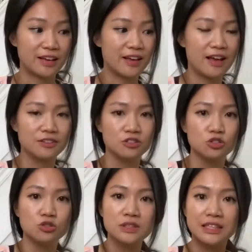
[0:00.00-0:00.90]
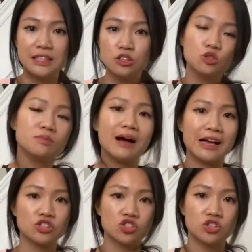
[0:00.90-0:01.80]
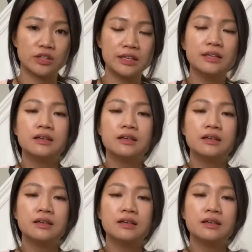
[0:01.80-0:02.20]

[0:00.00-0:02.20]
and you need to master it